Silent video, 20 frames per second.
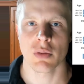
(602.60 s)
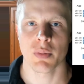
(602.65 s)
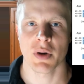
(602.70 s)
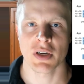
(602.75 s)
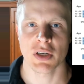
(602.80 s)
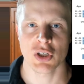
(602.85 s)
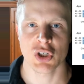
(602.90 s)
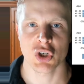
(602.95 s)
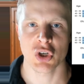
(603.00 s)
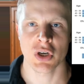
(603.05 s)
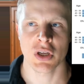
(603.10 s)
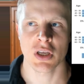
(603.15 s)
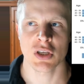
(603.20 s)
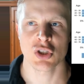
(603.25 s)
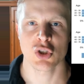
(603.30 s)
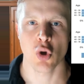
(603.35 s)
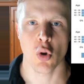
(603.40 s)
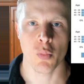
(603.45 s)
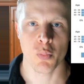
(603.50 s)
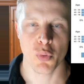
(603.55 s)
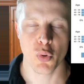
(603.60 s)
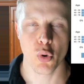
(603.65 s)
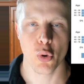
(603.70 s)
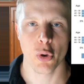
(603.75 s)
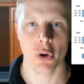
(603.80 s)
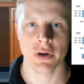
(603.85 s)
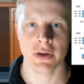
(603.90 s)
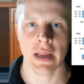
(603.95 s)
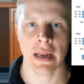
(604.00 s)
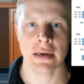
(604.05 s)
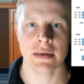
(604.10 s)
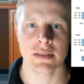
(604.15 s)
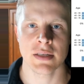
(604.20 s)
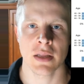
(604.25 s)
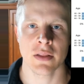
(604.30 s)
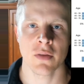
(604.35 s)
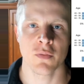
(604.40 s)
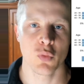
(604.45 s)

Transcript: partitioning is so poor that uh,